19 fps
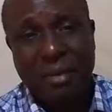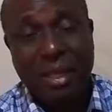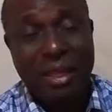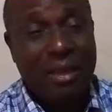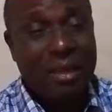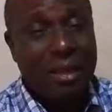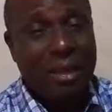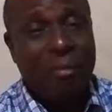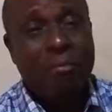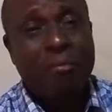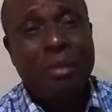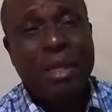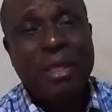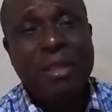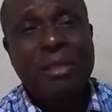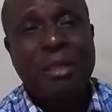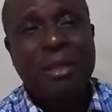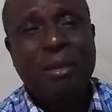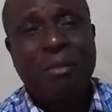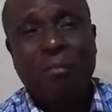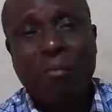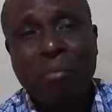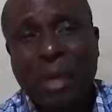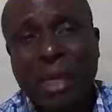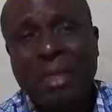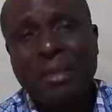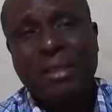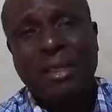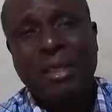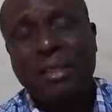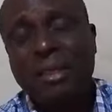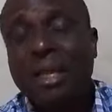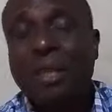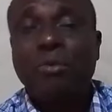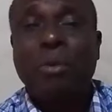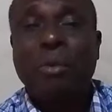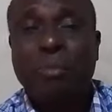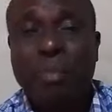In the midst of blessings,
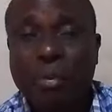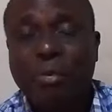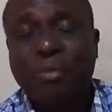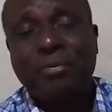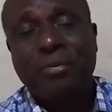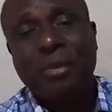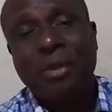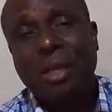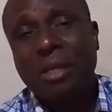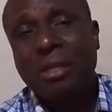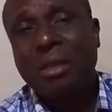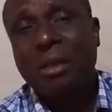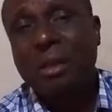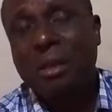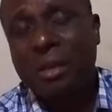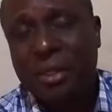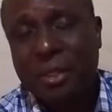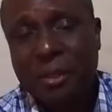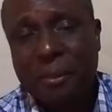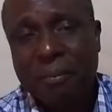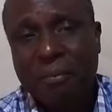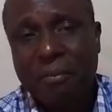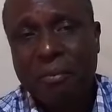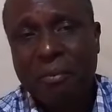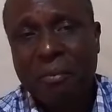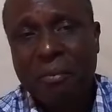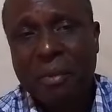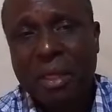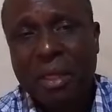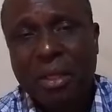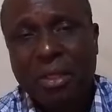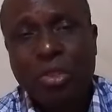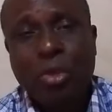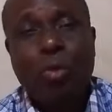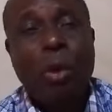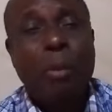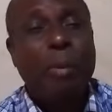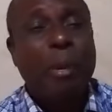that's when people forget God.
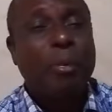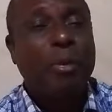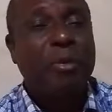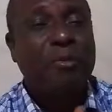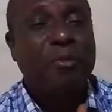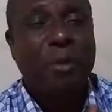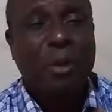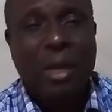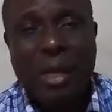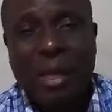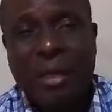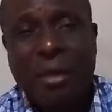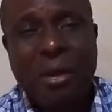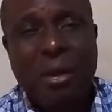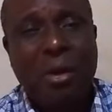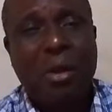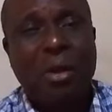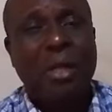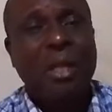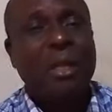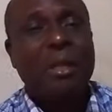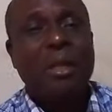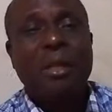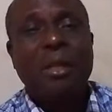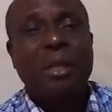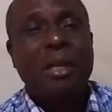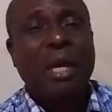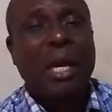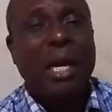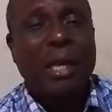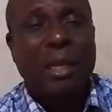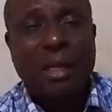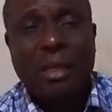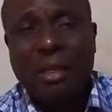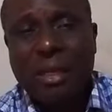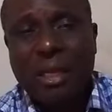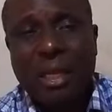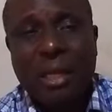So when people forget God
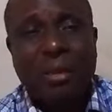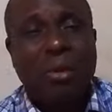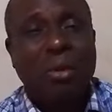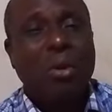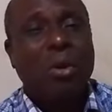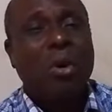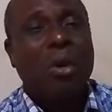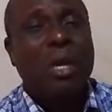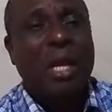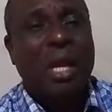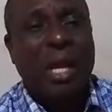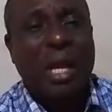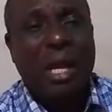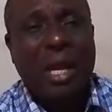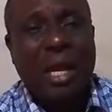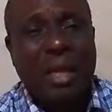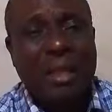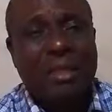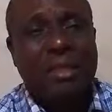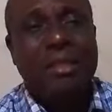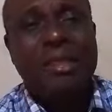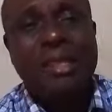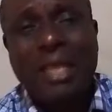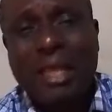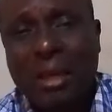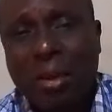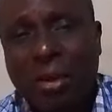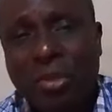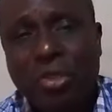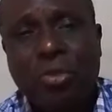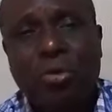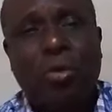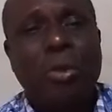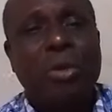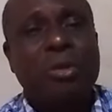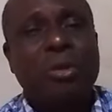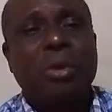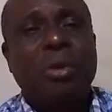and they are no longer as zealous
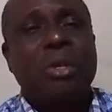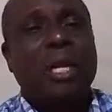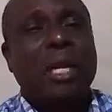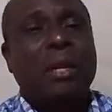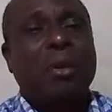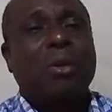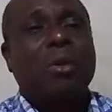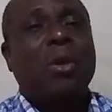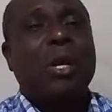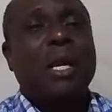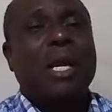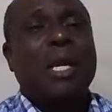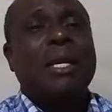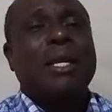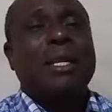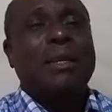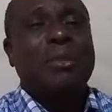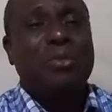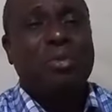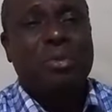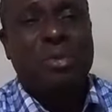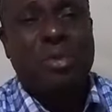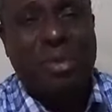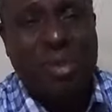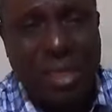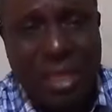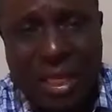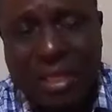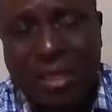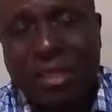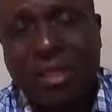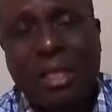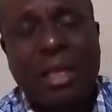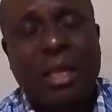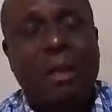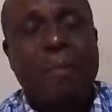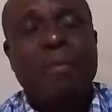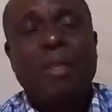towards God, they are no longer
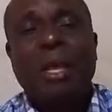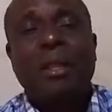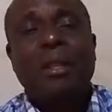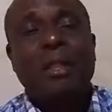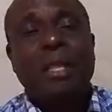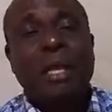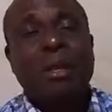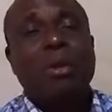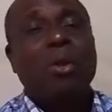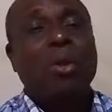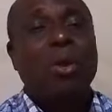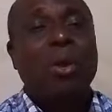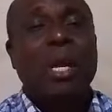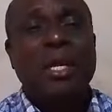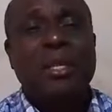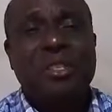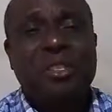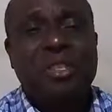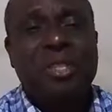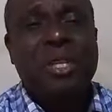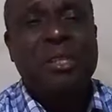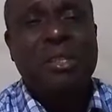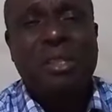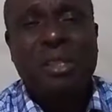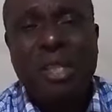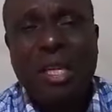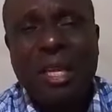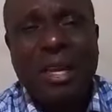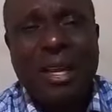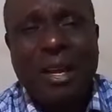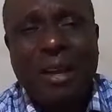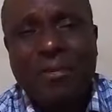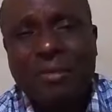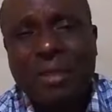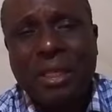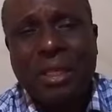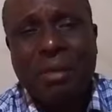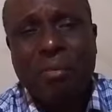enthusiastic, they're no longer chasing
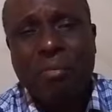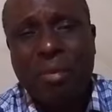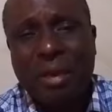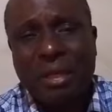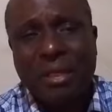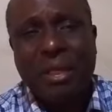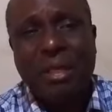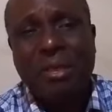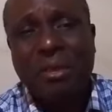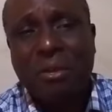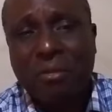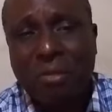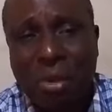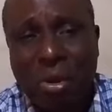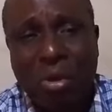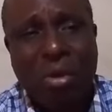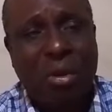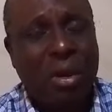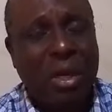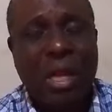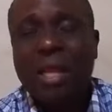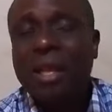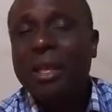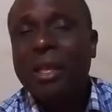after the presence of God,